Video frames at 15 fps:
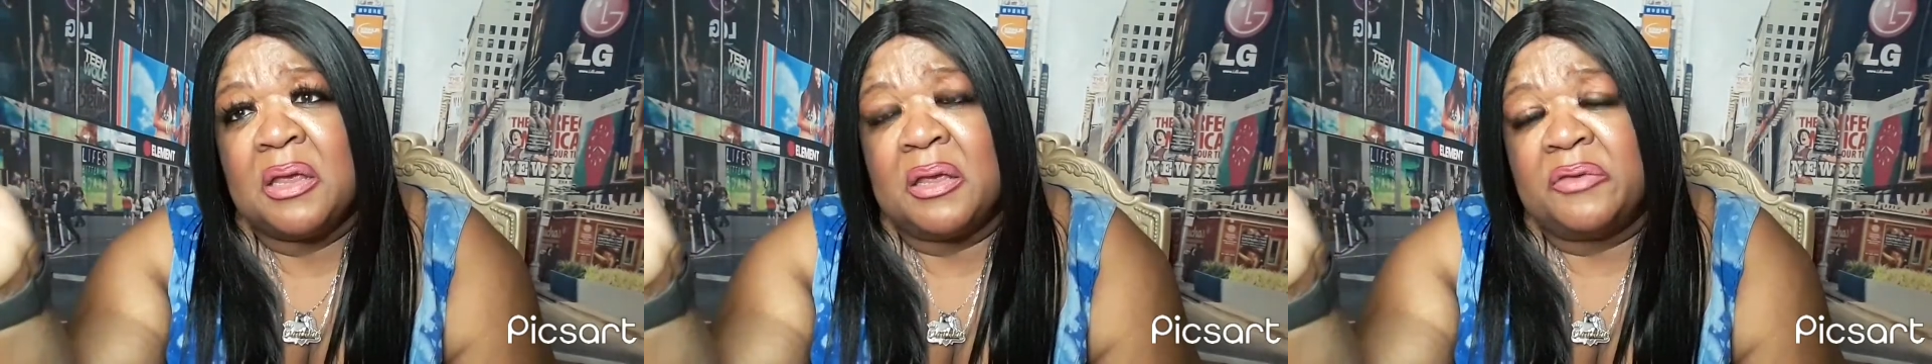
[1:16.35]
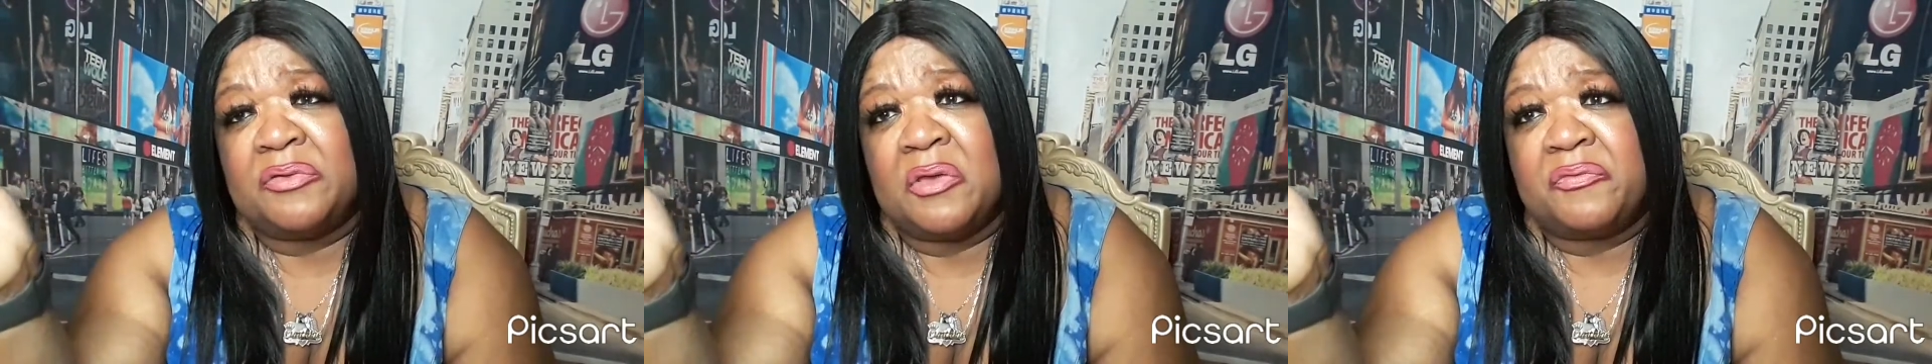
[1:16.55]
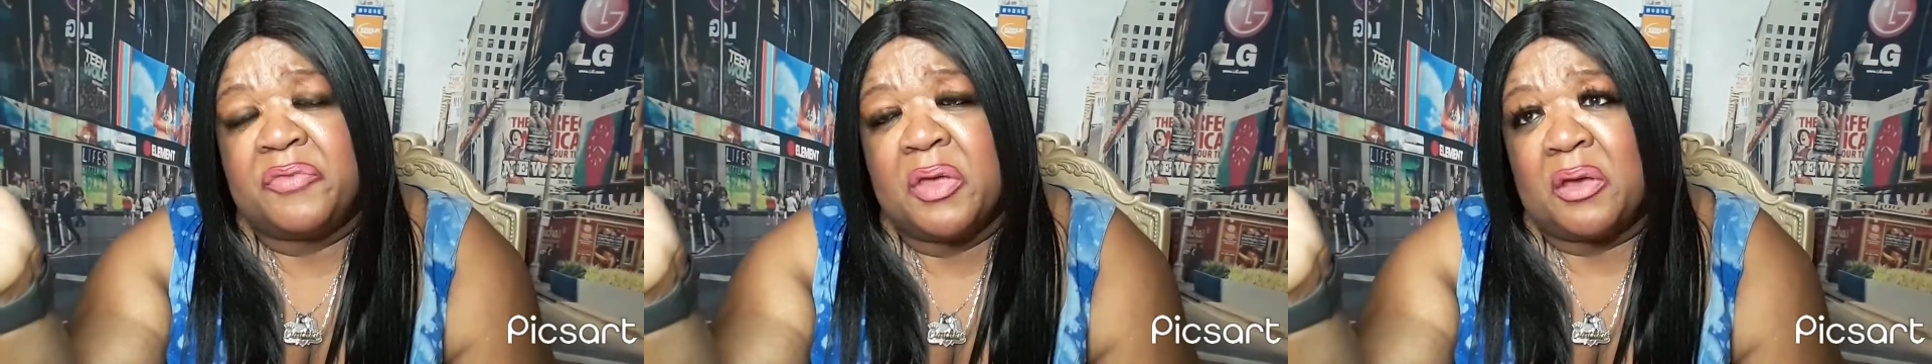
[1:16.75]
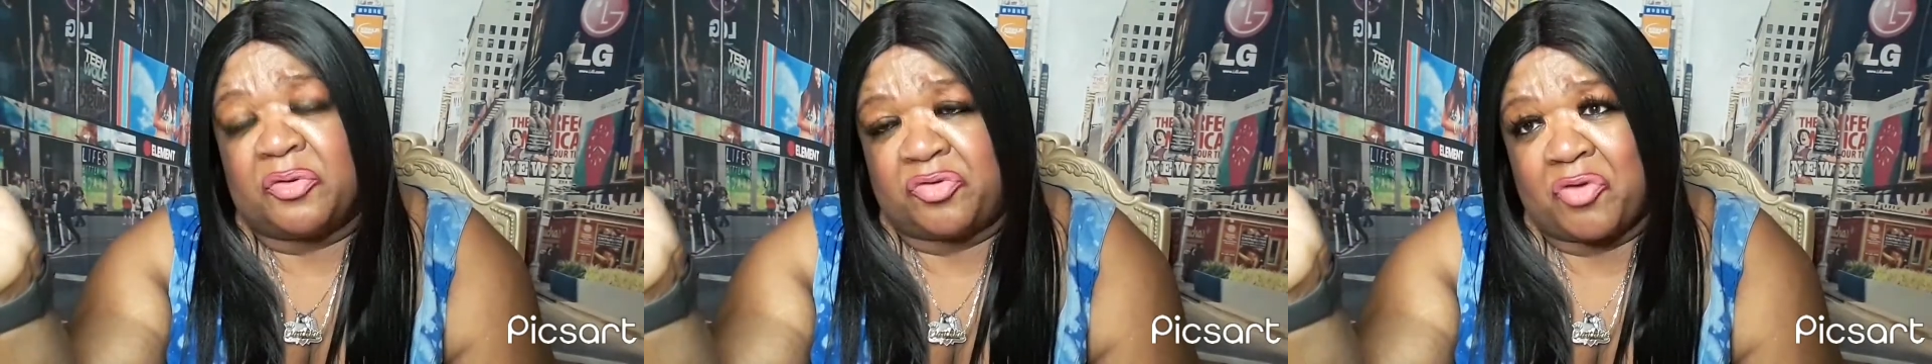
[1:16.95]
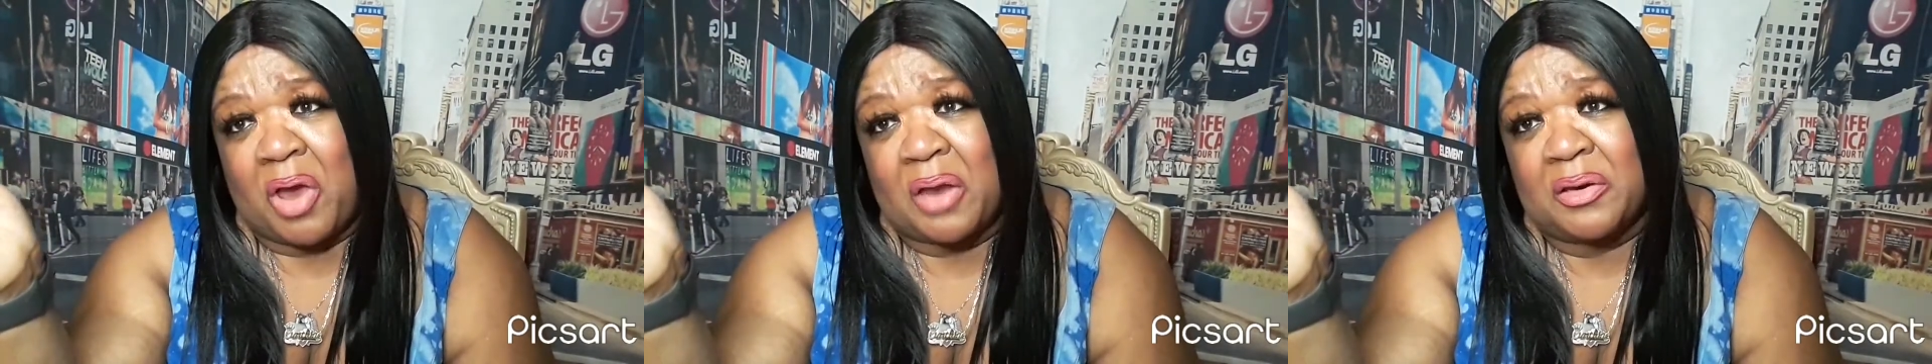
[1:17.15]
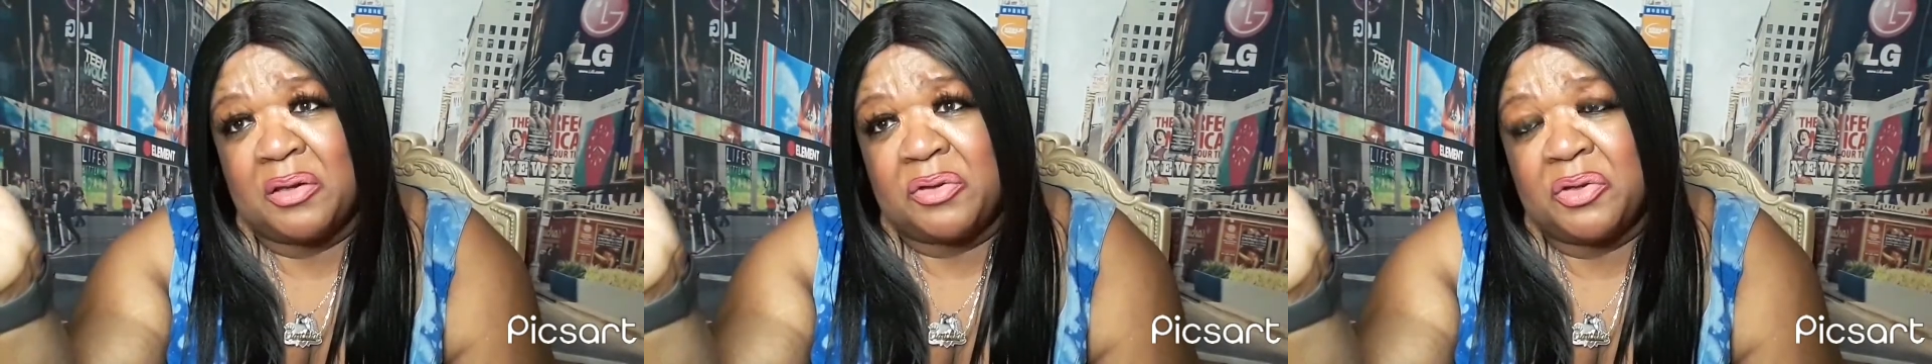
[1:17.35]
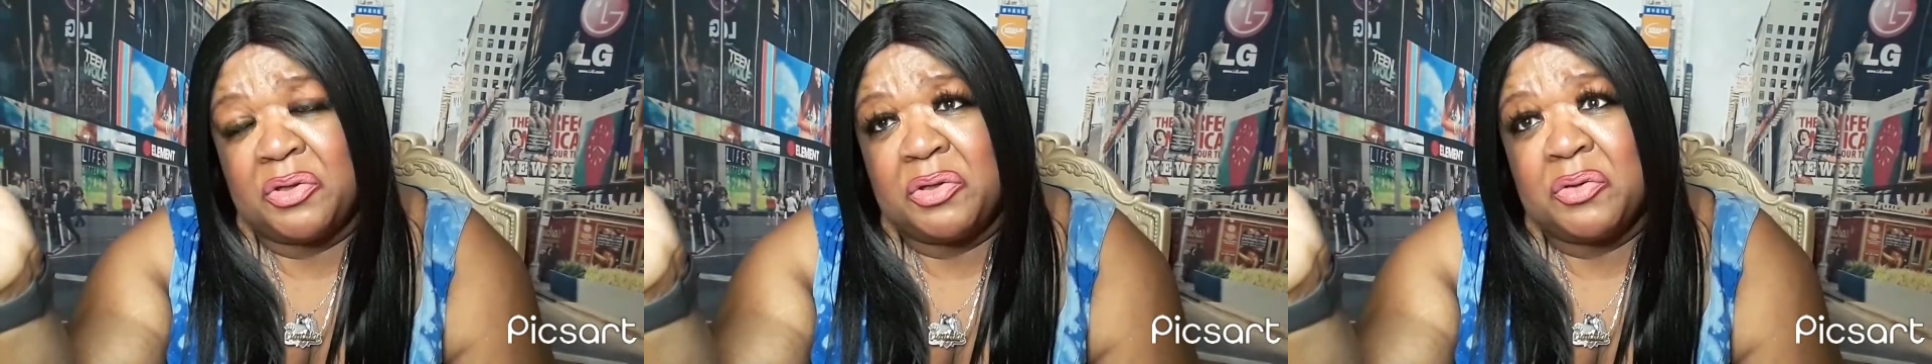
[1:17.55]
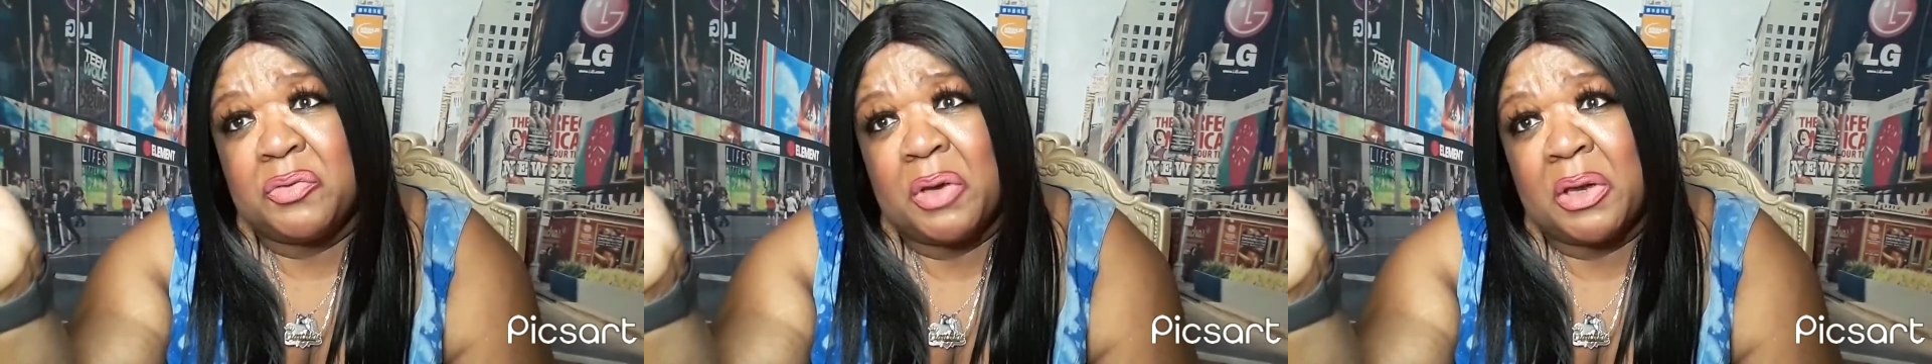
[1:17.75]
as if they're attracted to
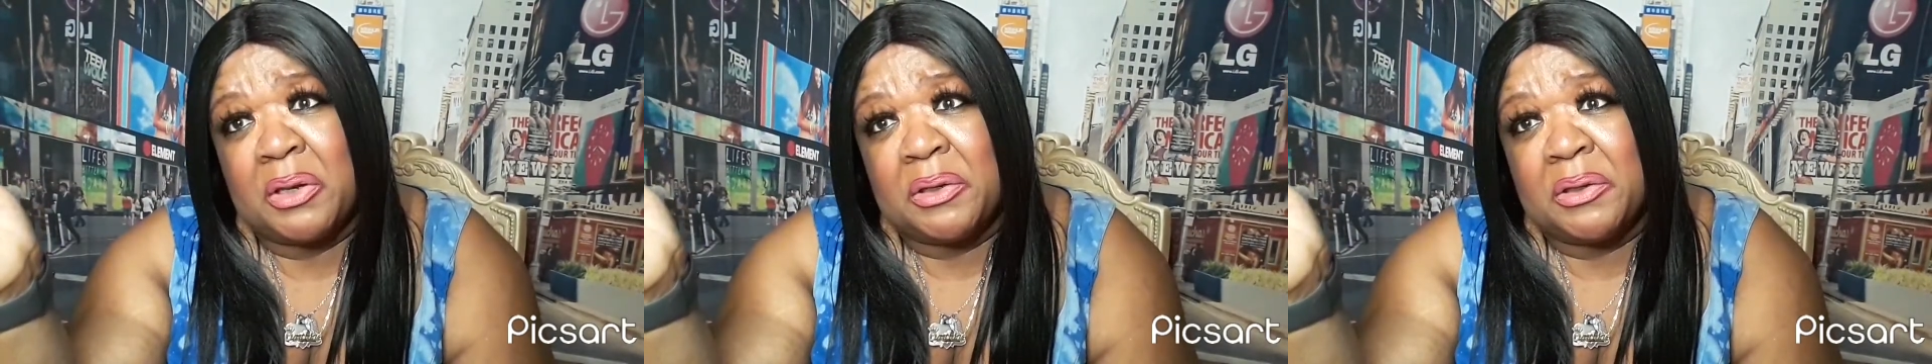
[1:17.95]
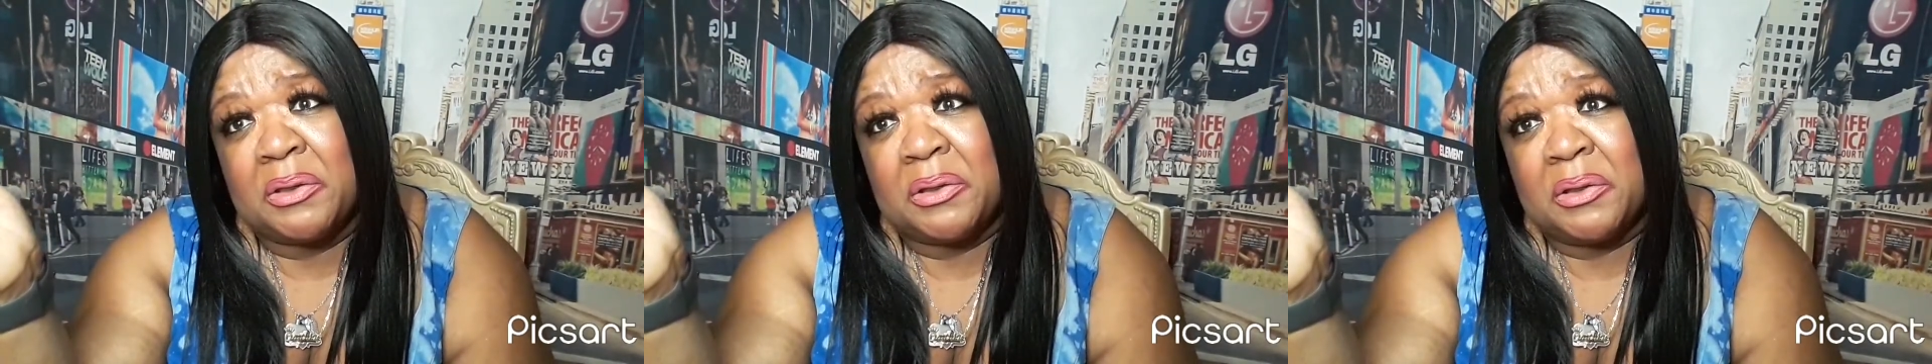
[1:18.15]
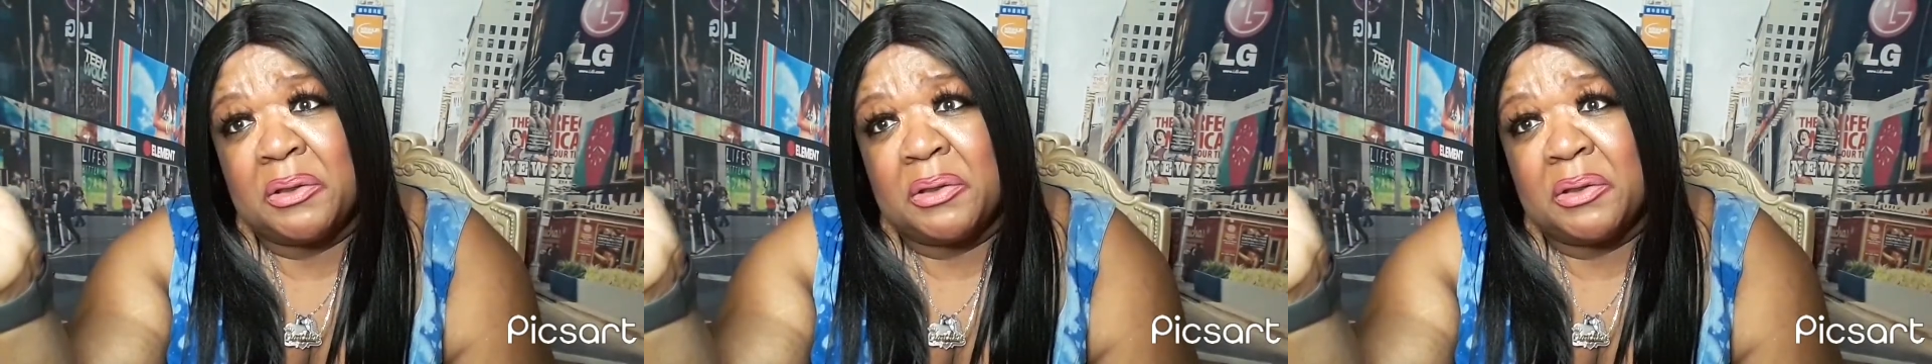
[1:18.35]
you, honey.